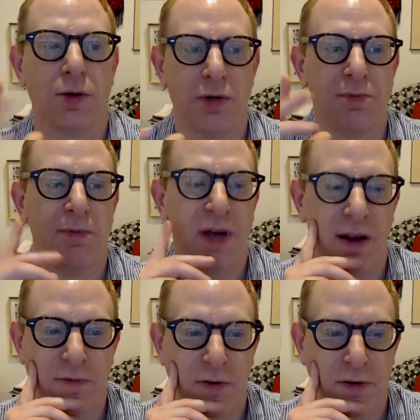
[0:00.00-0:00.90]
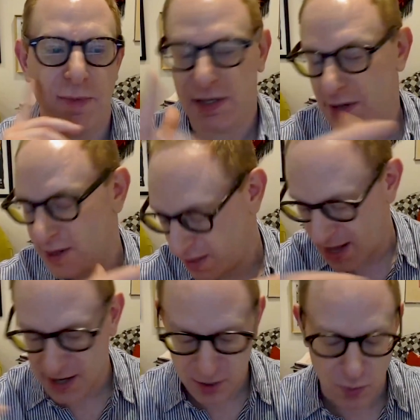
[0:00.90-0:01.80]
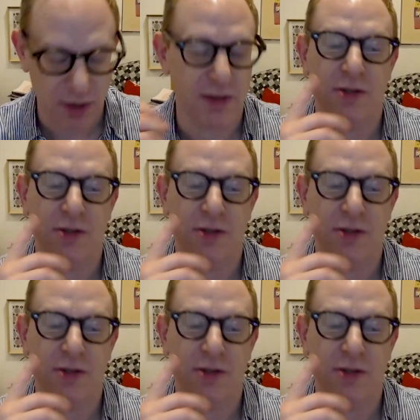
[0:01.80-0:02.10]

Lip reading: always been meaningful to me. So I think that is one of the